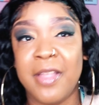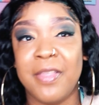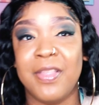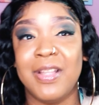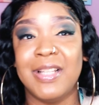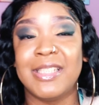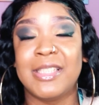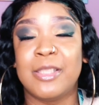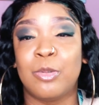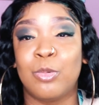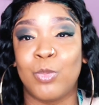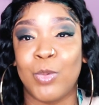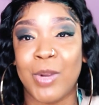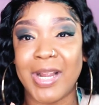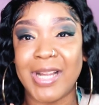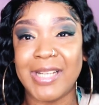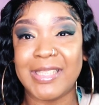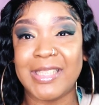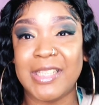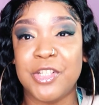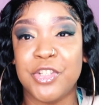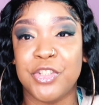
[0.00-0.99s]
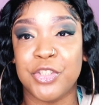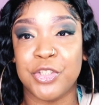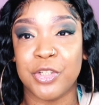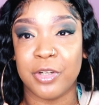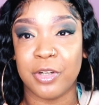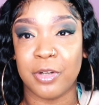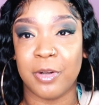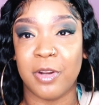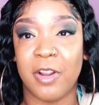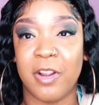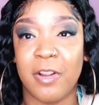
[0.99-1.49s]
This raises
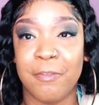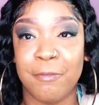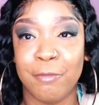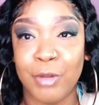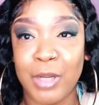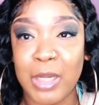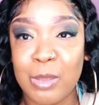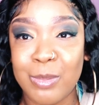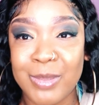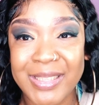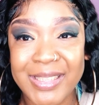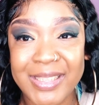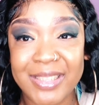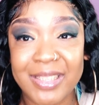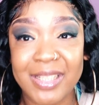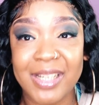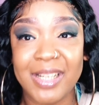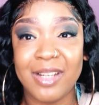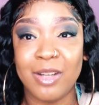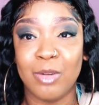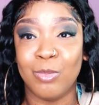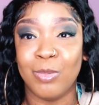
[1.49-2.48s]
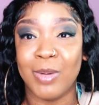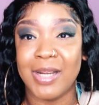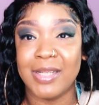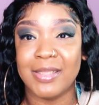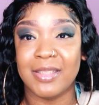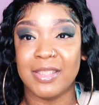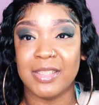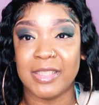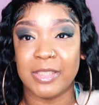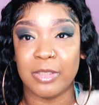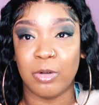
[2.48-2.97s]
your frequency,
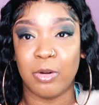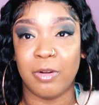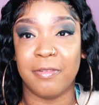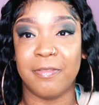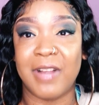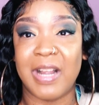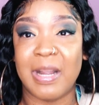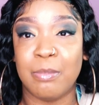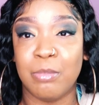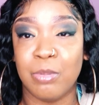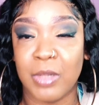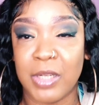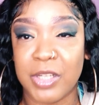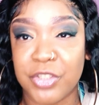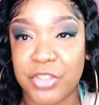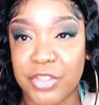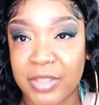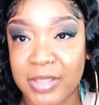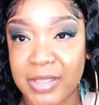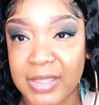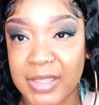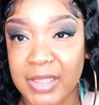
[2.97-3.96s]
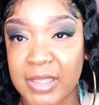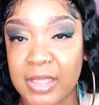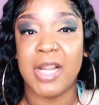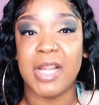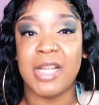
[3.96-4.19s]
raises your vibrations,